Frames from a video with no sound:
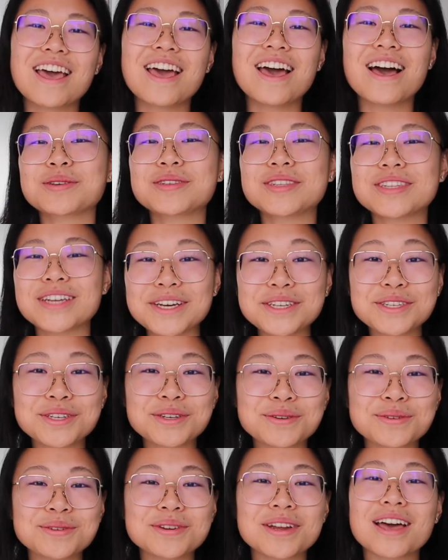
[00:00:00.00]
So stay
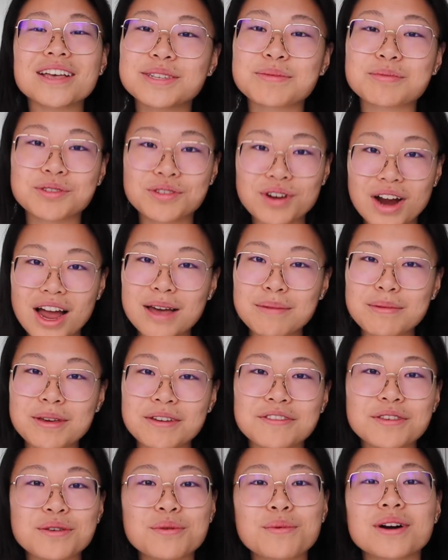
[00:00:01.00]
tuned, subscribe
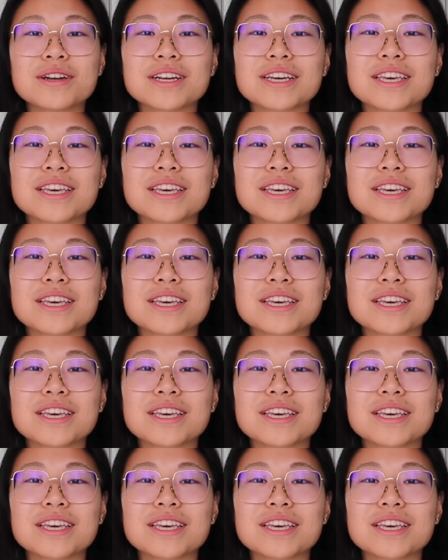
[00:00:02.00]
if you want